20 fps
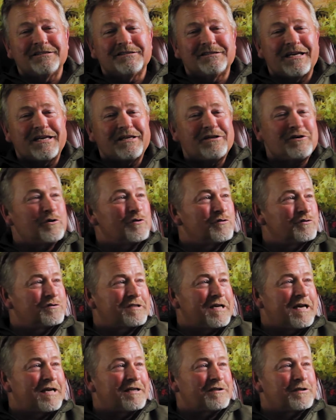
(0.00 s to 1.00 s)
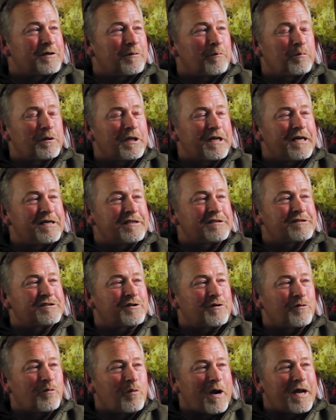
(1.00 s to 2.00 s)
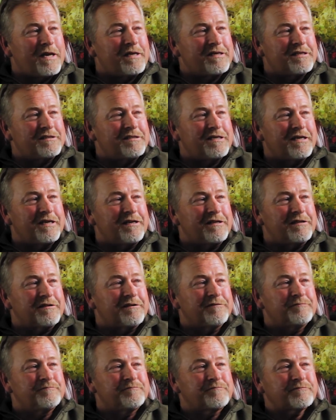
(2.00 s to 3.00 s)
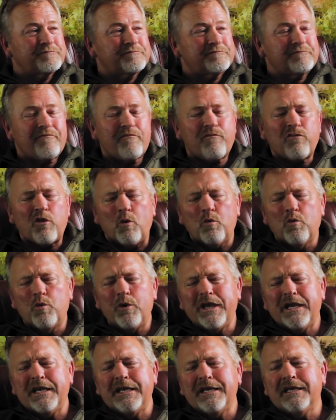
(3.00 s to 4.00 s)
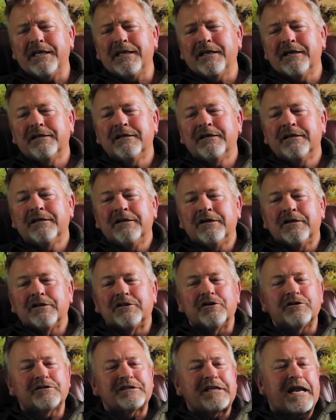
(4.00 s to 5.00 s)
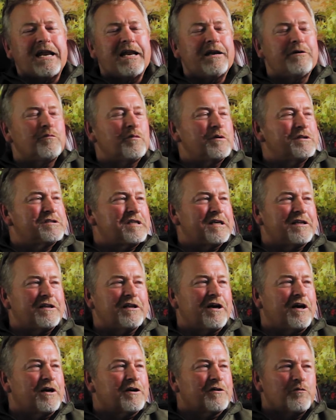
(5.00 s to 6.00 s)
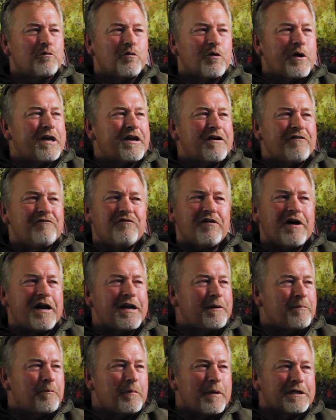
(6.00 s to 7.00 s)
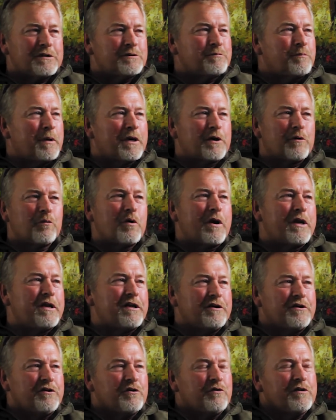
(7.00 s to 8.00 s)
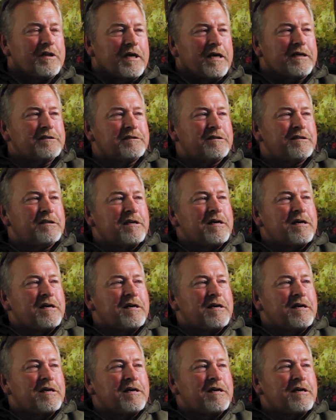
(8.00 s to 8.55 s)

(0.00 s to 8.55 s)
is, they use that to bleach to whiten teeth. Okay. We looked at it and we said, look, we can find a much better way to do this.